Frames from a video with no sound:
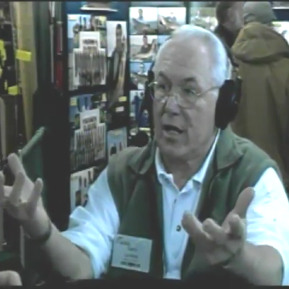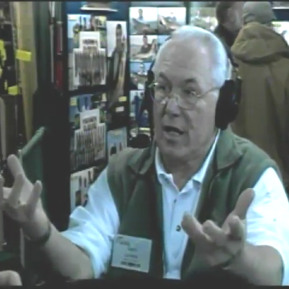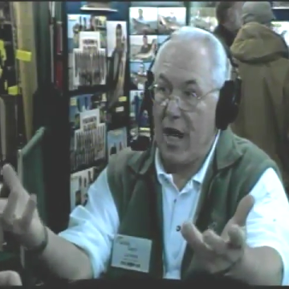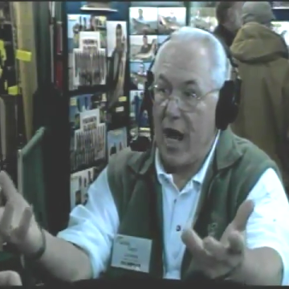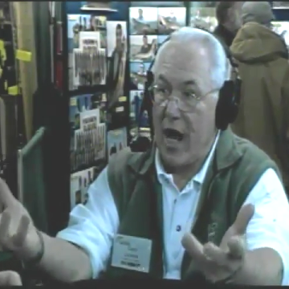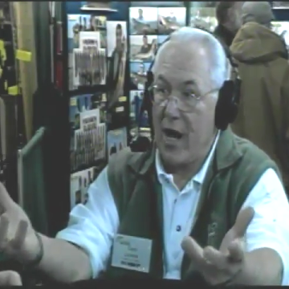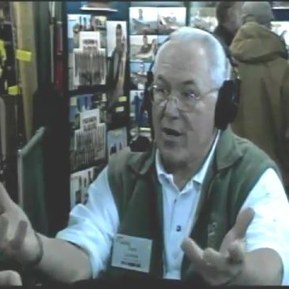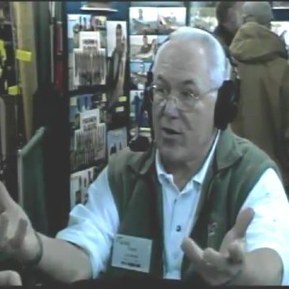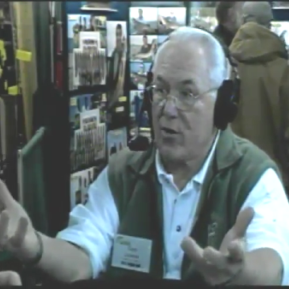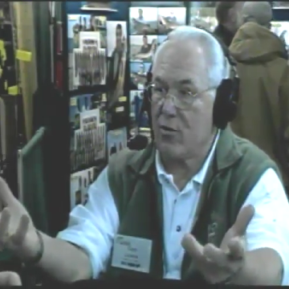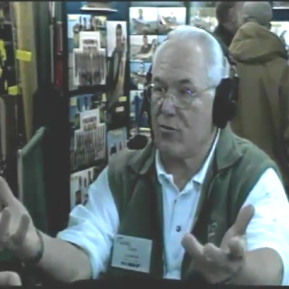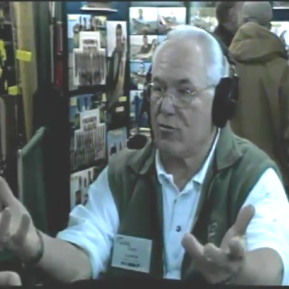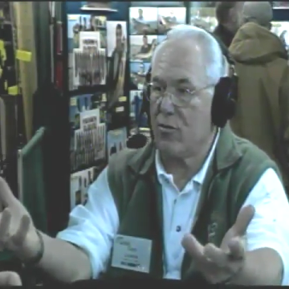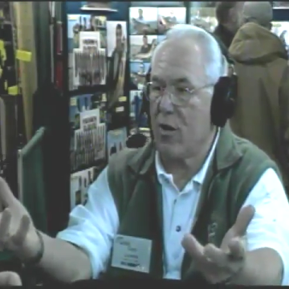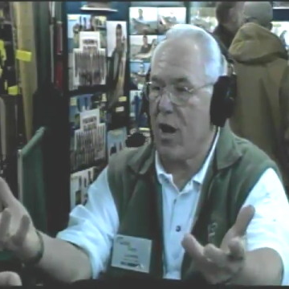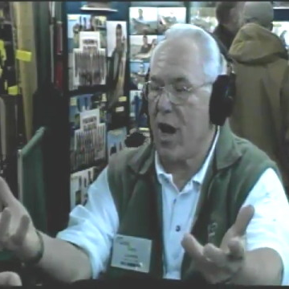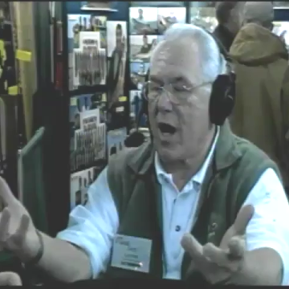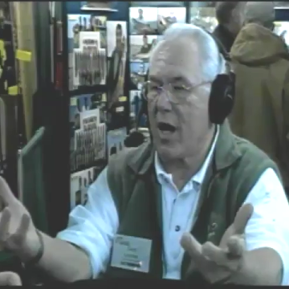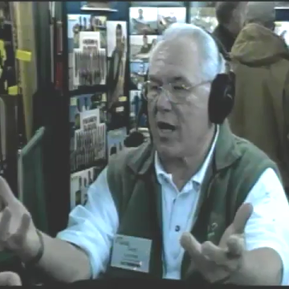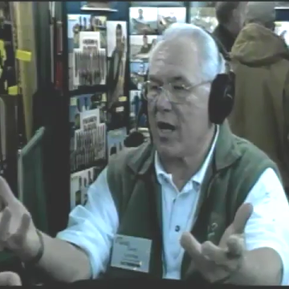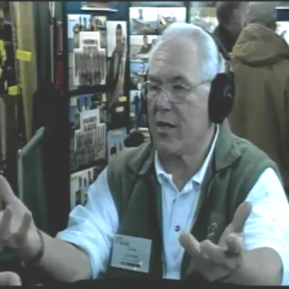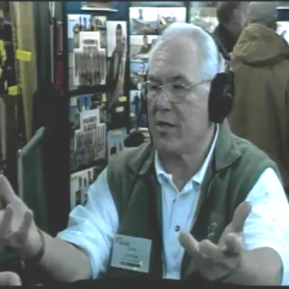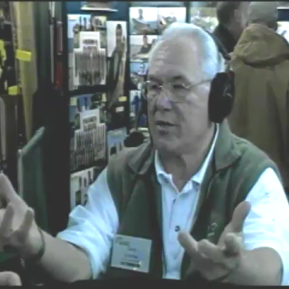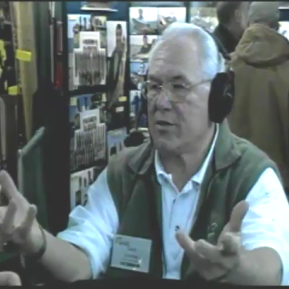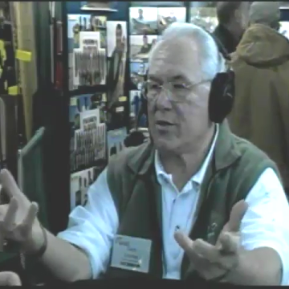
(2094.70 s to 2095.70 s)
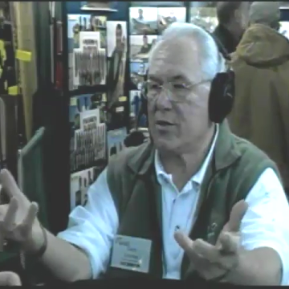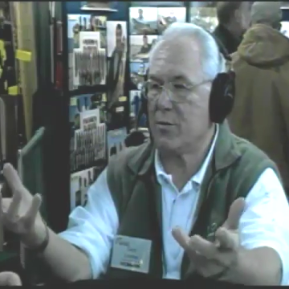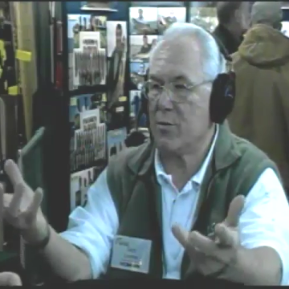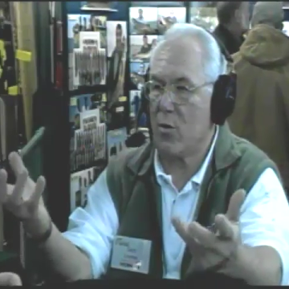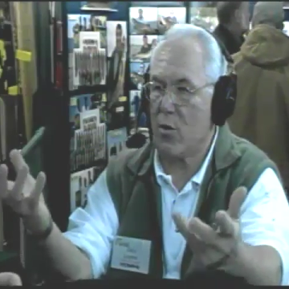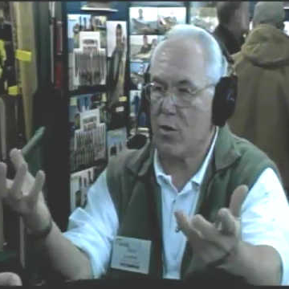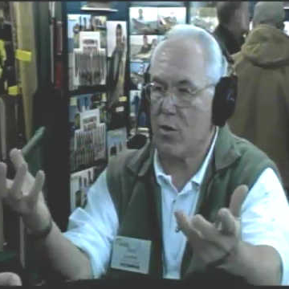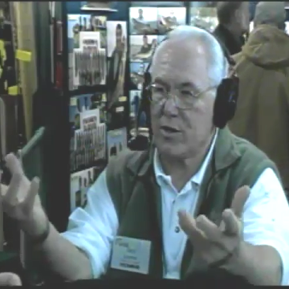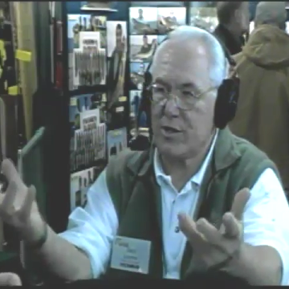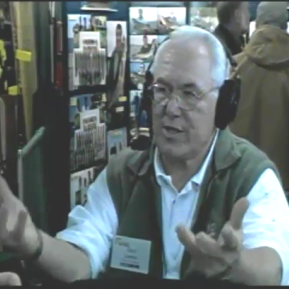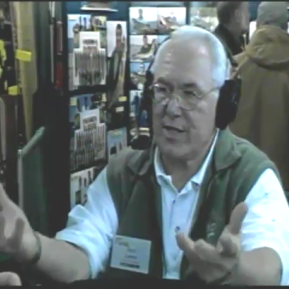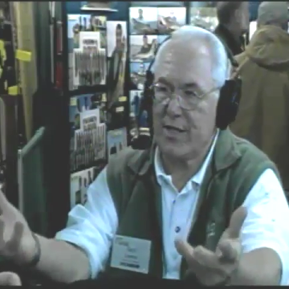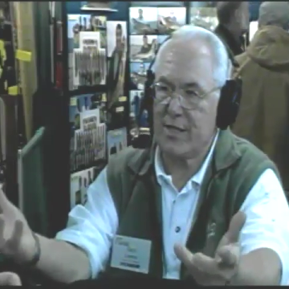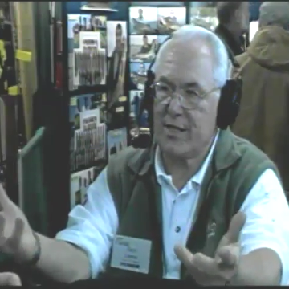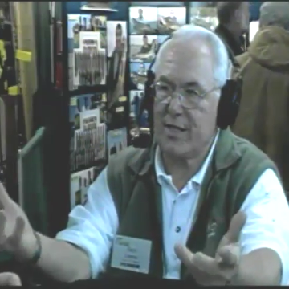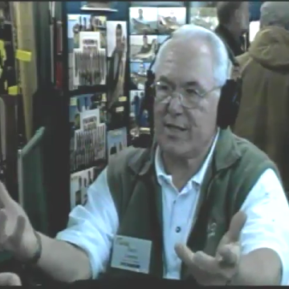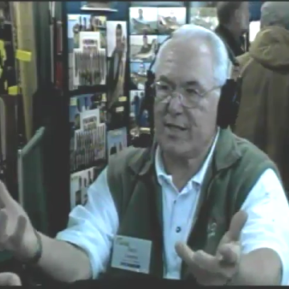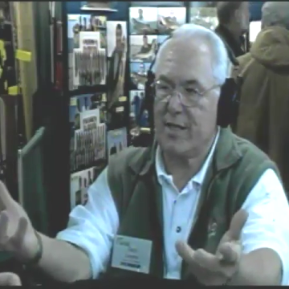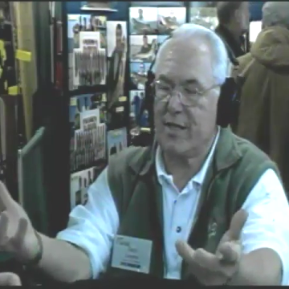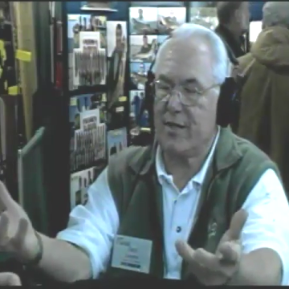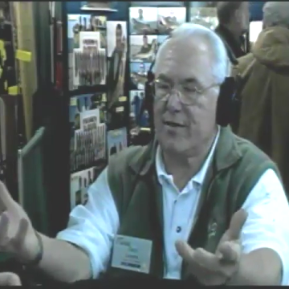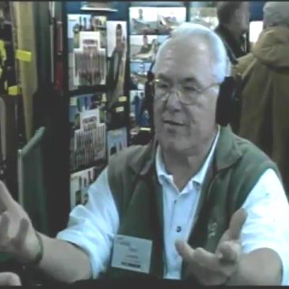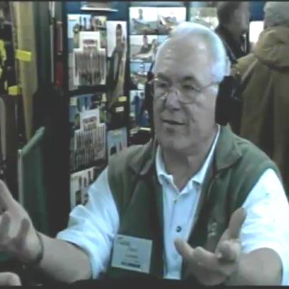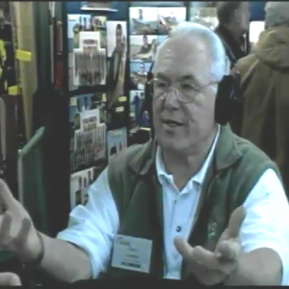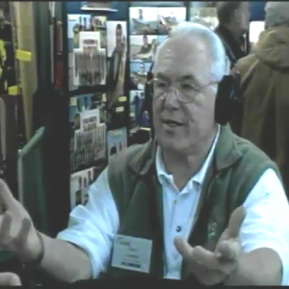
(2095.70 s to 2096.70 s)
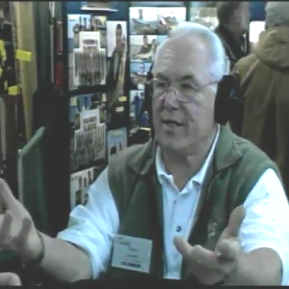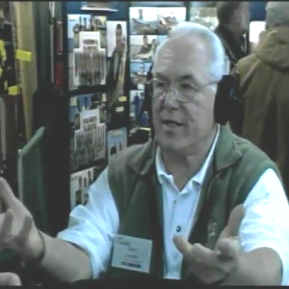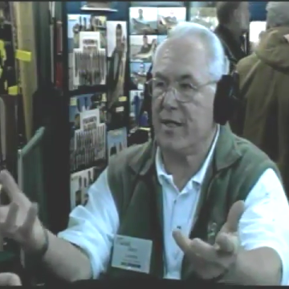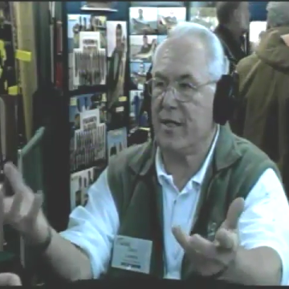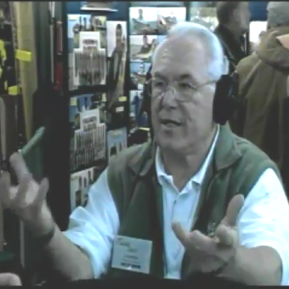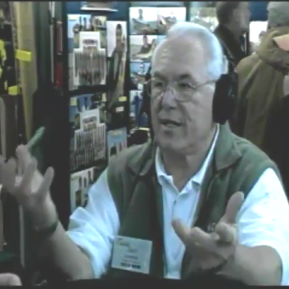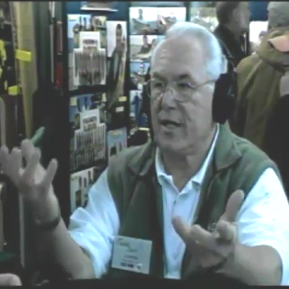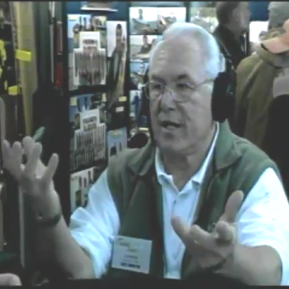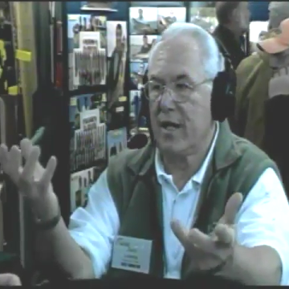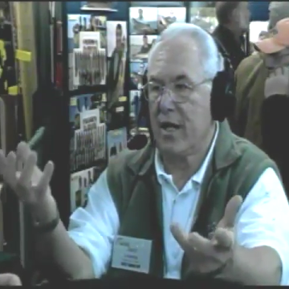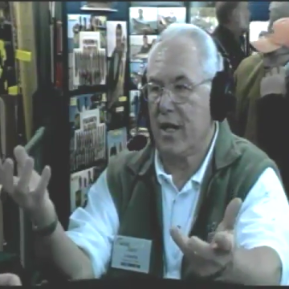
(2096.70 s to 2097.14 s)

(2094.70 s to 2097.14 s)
lighter rods, more sensitivity